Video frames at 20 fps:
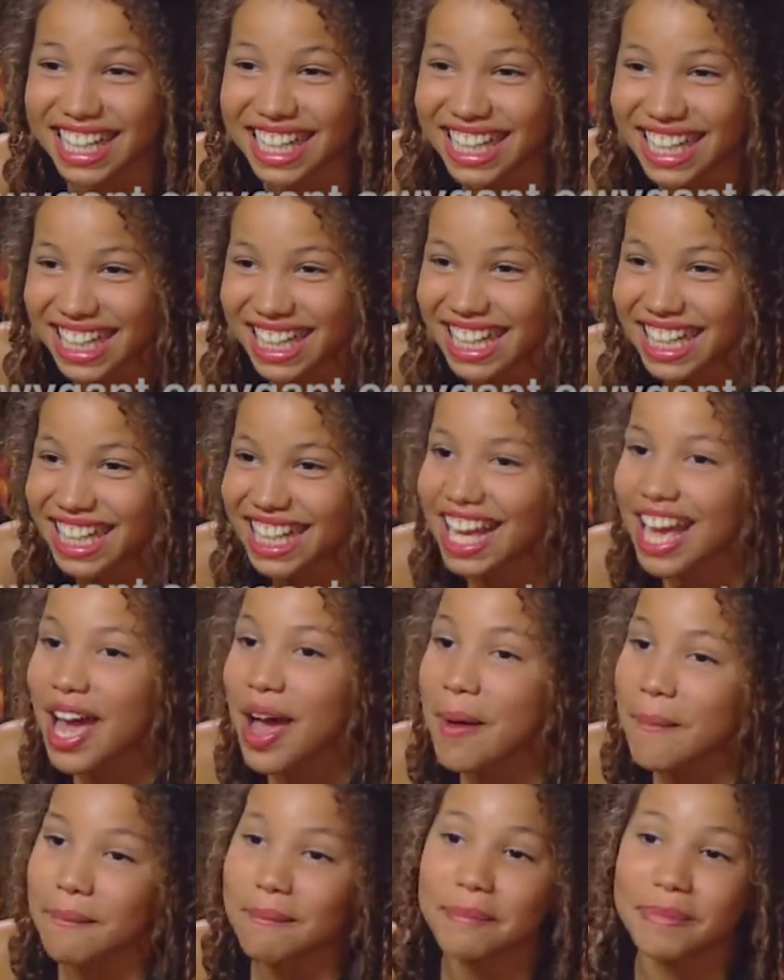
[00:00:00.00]
but
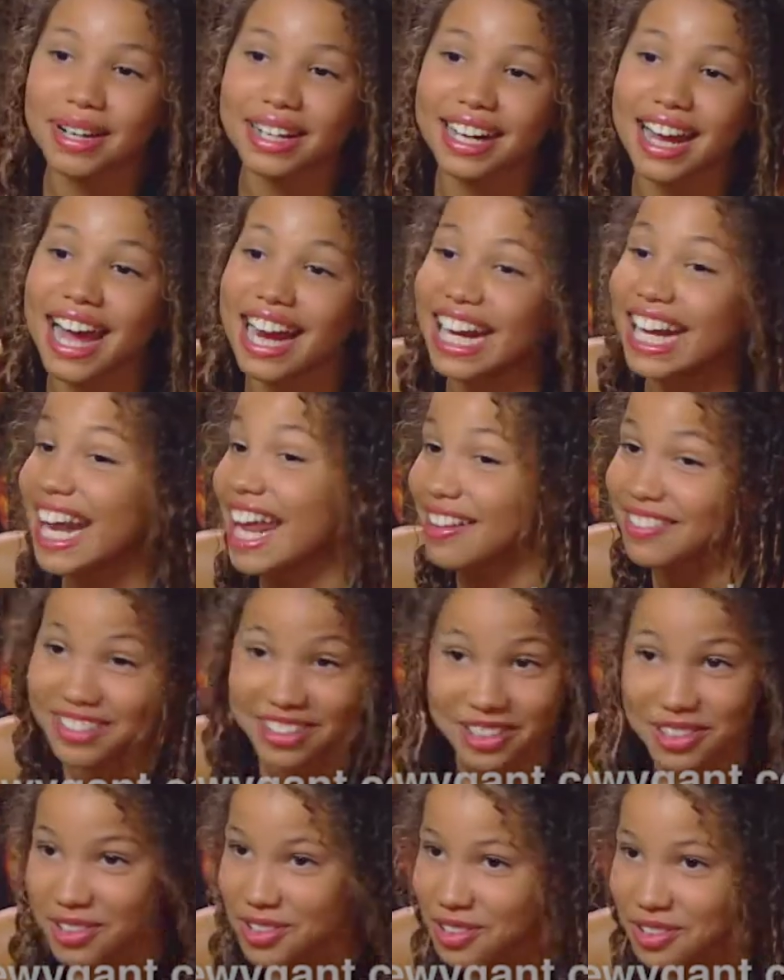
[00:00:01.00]
I didn't have to
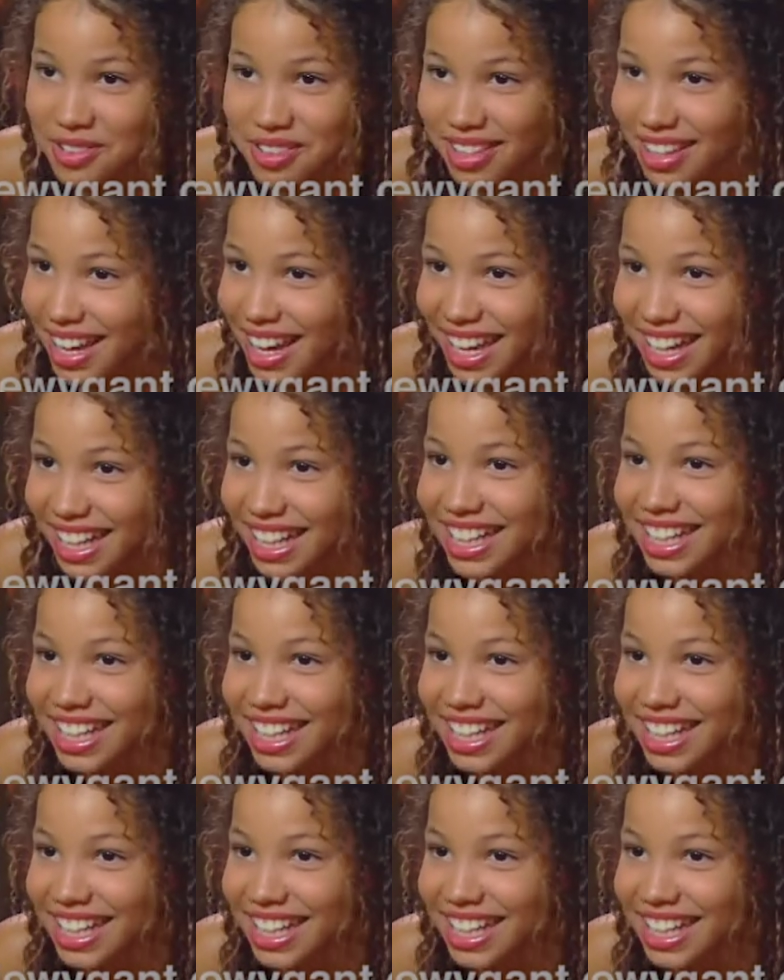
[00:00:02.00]
go through that.